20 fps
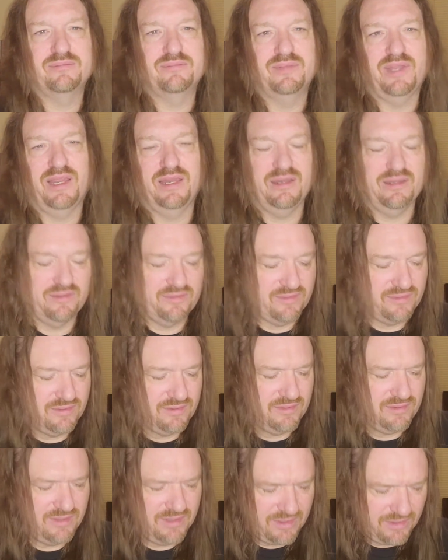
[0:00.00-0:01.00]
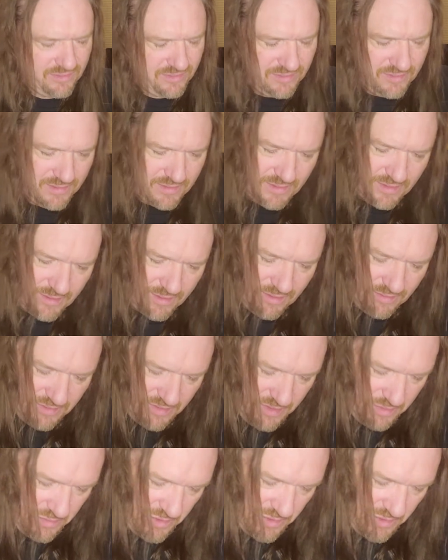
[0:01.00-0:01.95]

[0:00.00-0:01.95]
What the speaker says: 86, I think this came